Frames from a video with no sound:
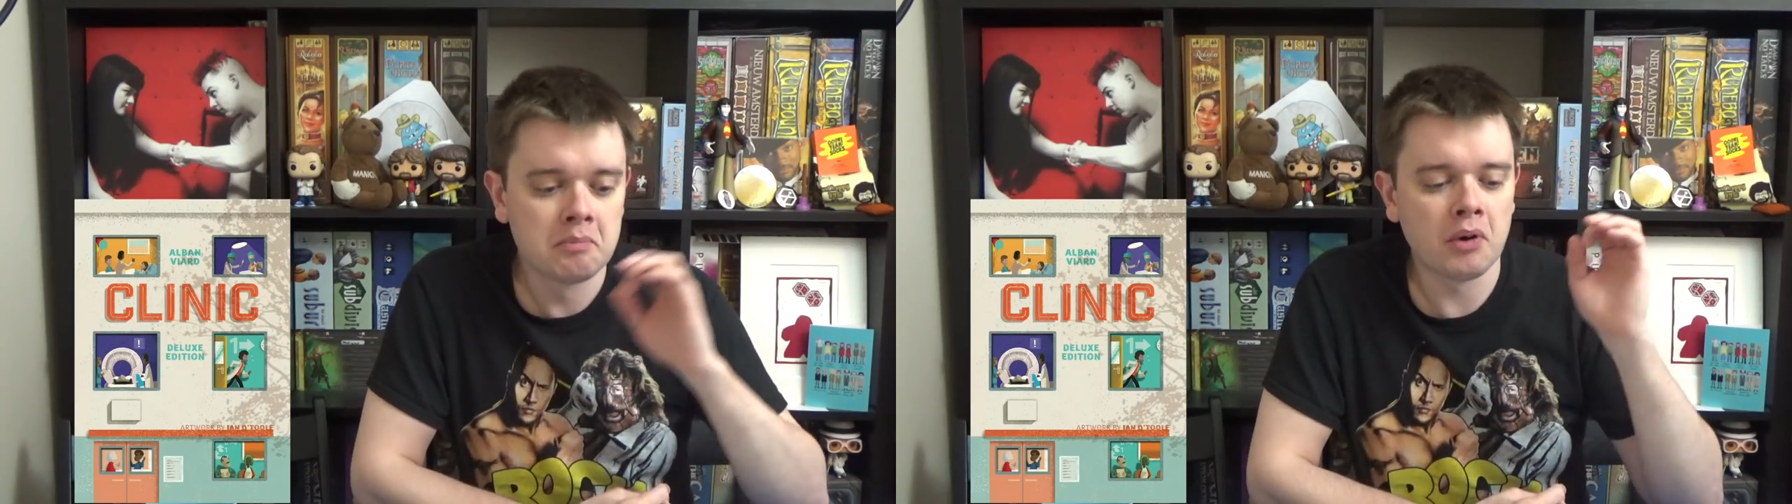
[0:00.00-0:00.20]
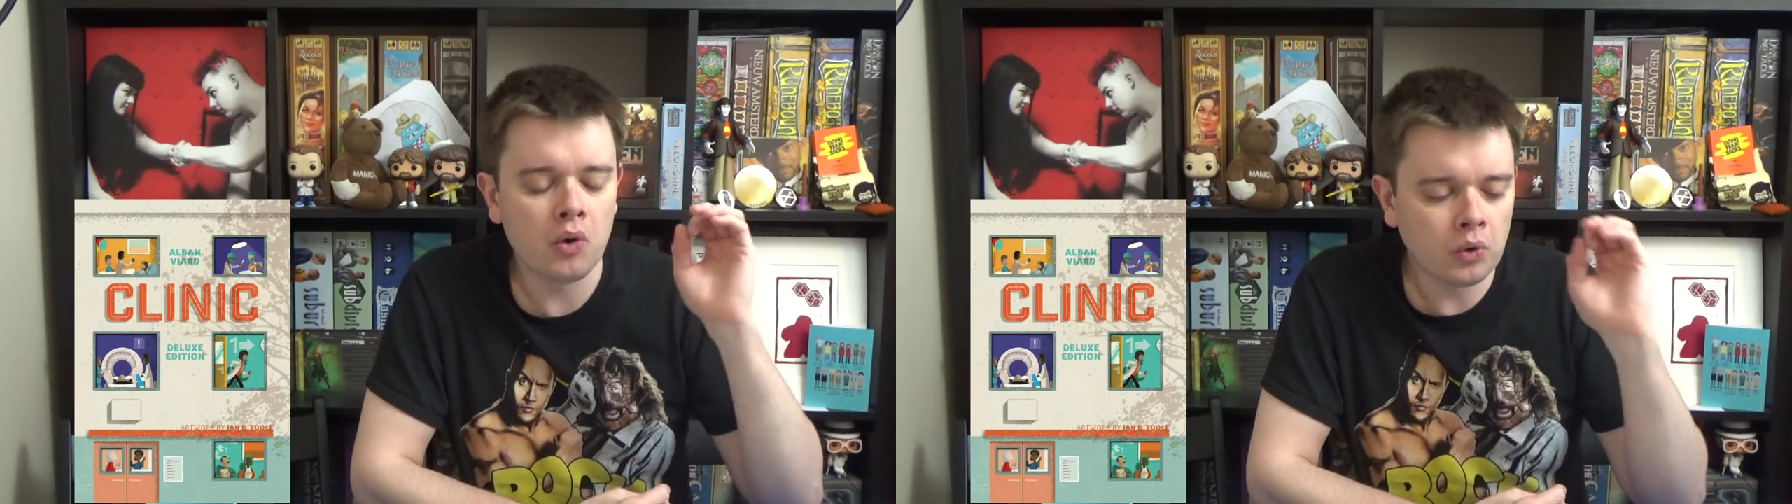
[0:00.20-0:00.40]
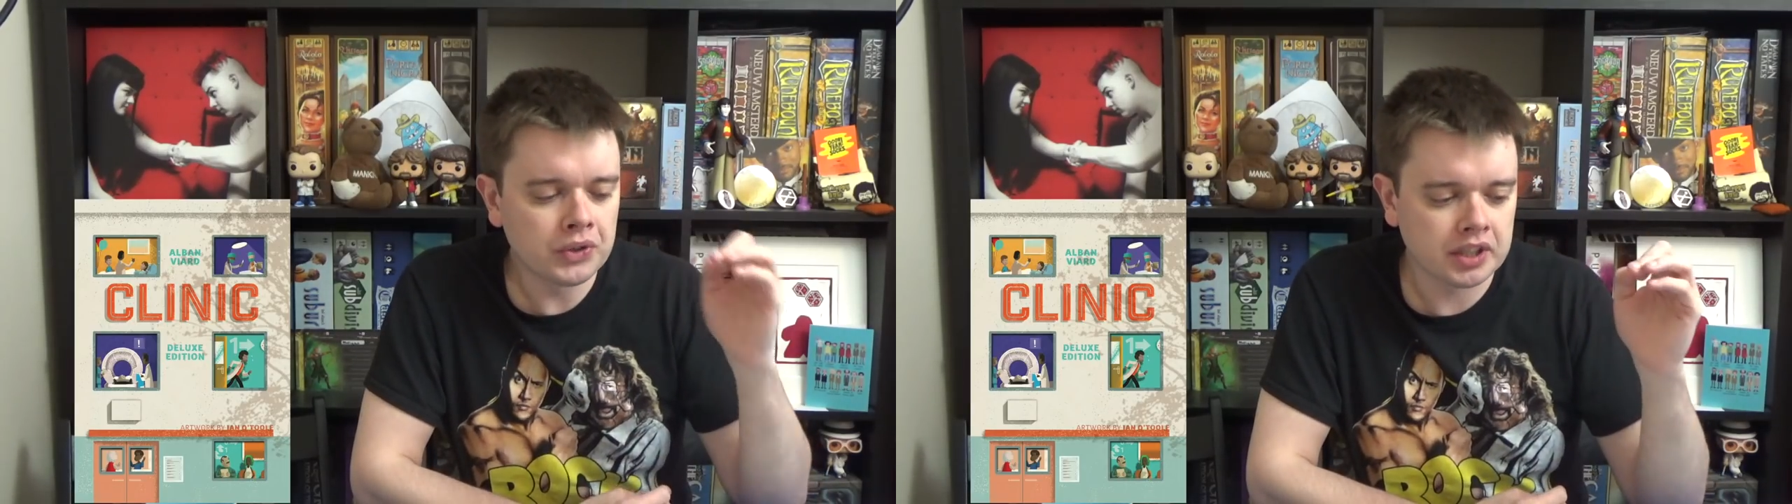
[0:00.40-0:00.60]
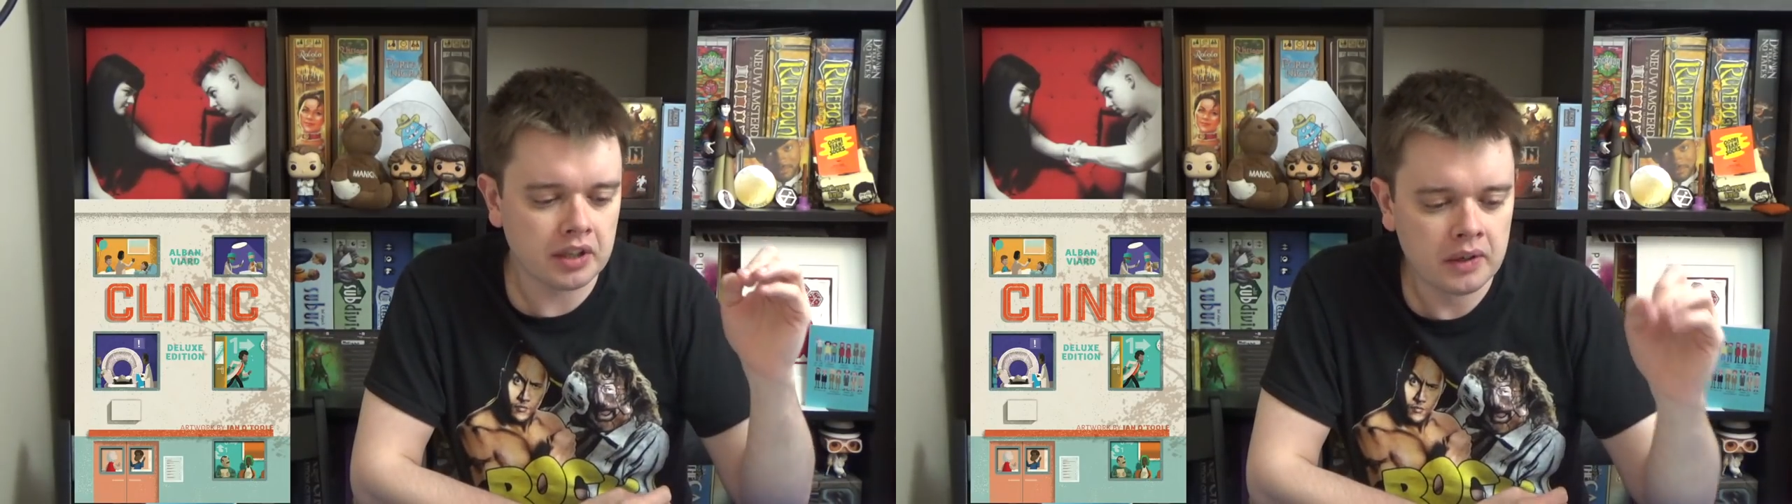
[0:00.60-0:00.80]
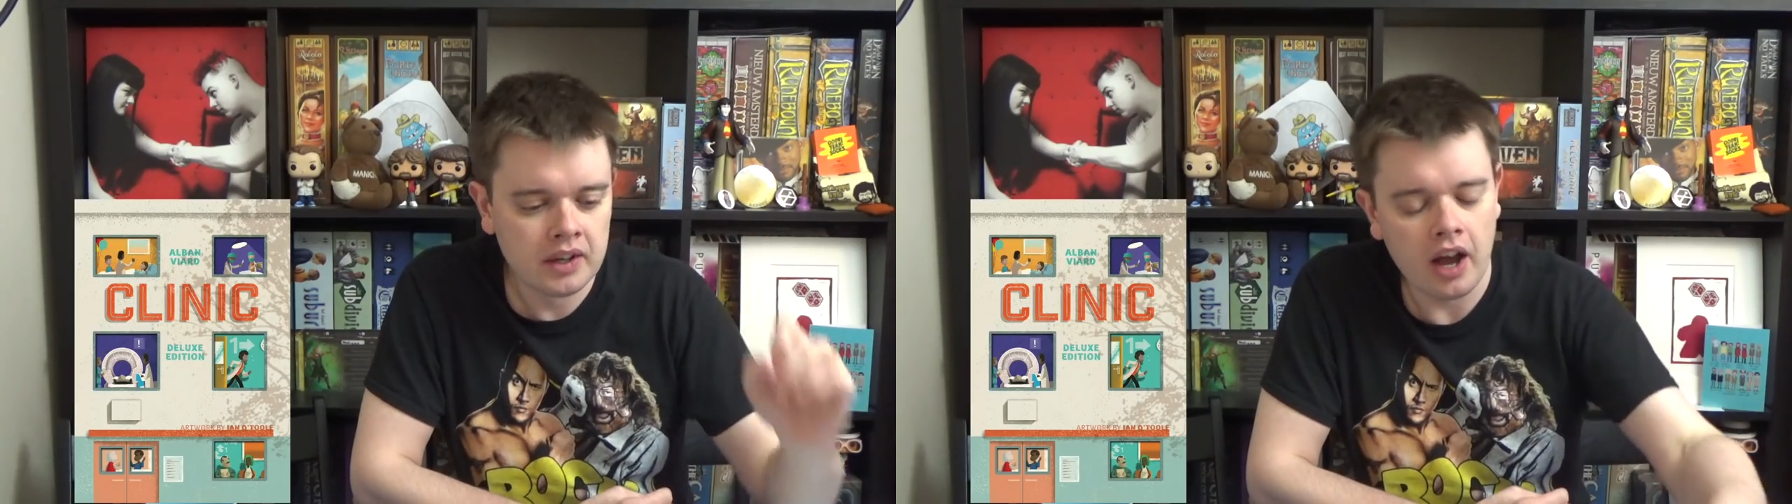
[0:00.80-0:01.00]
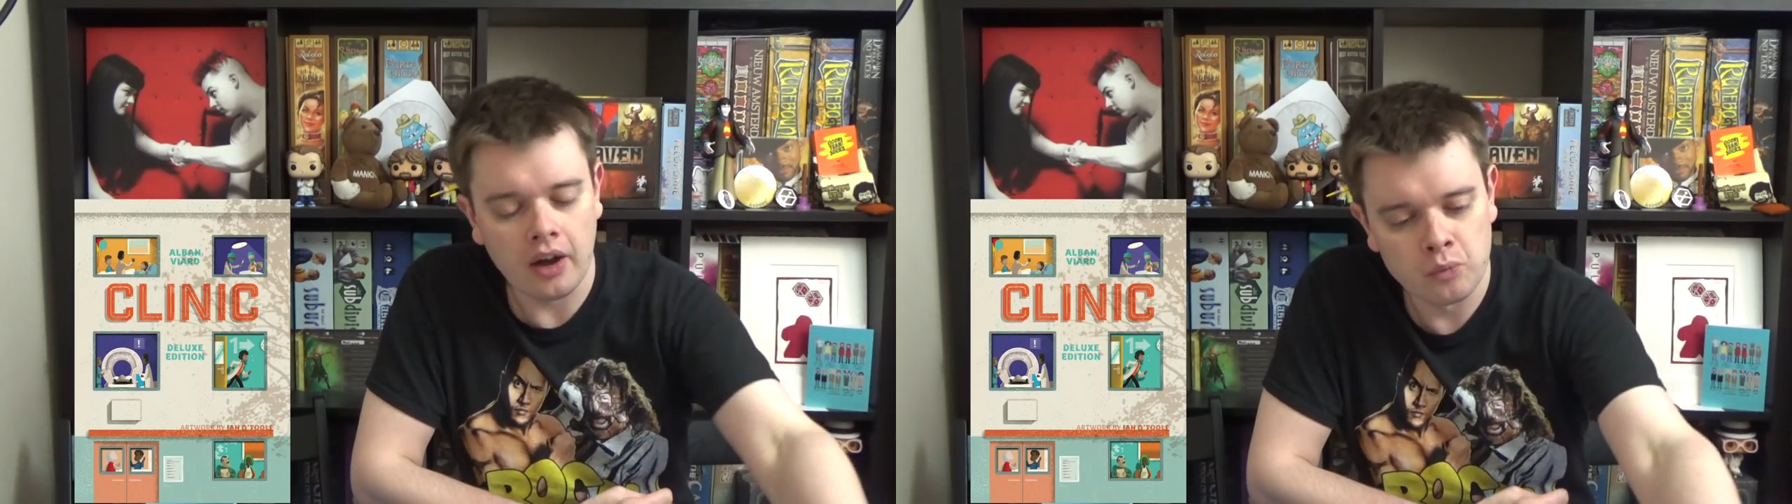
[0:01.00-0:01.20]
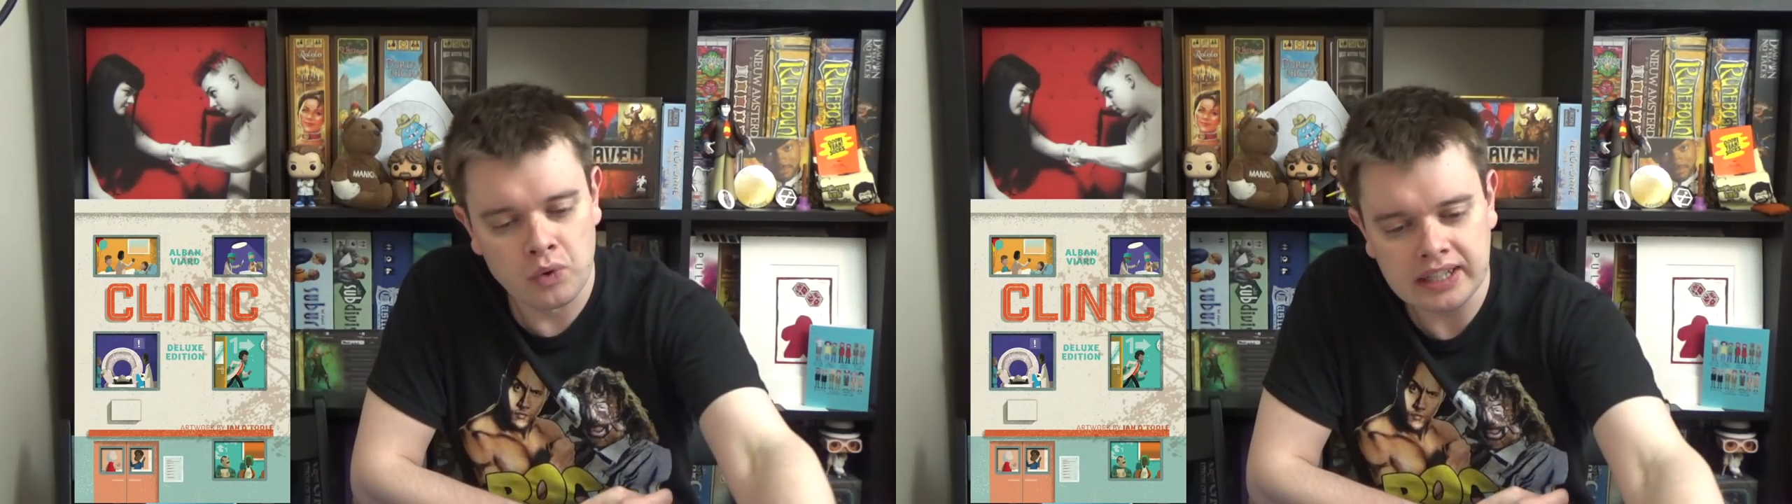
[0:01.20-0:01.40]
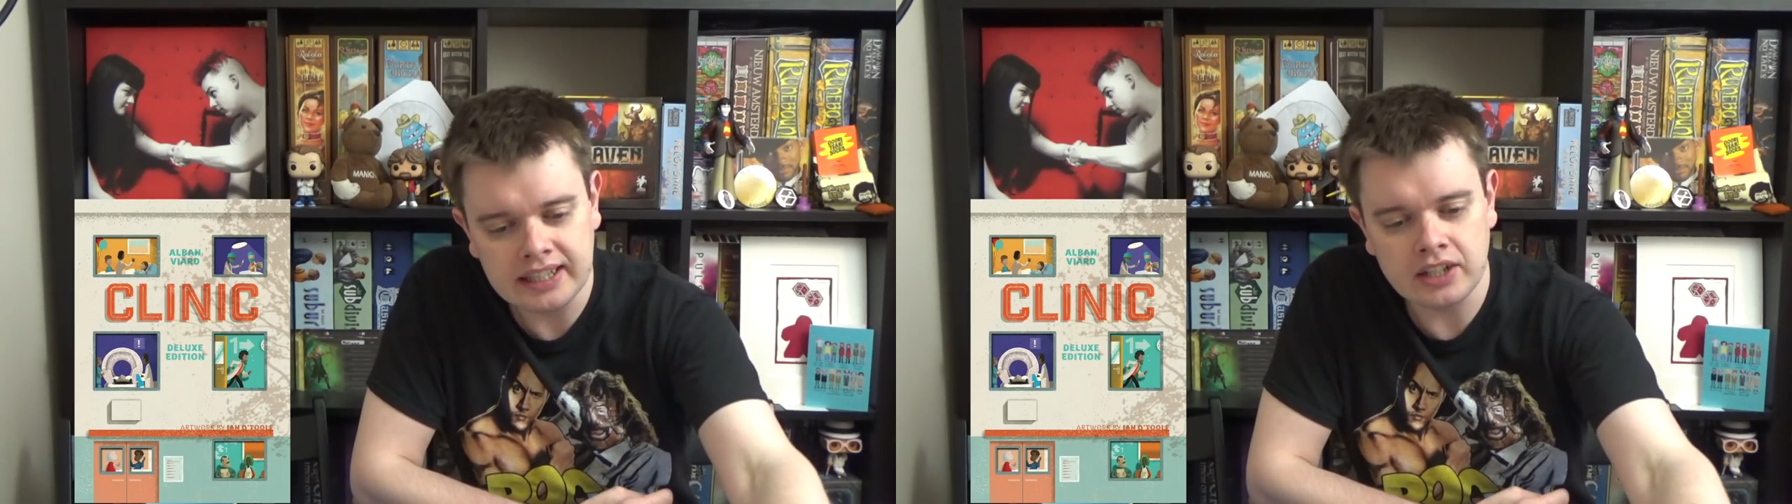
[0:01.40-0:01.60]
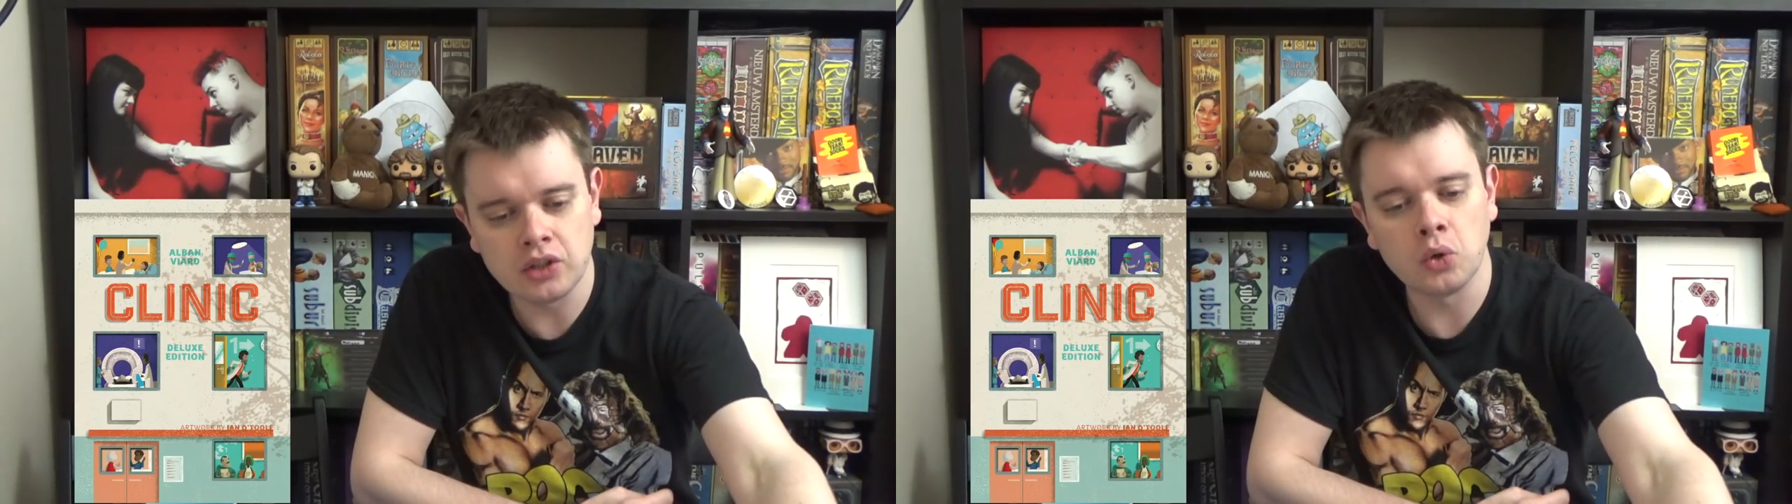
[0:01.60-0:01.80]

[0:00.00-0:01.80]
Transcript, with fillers: But also, a really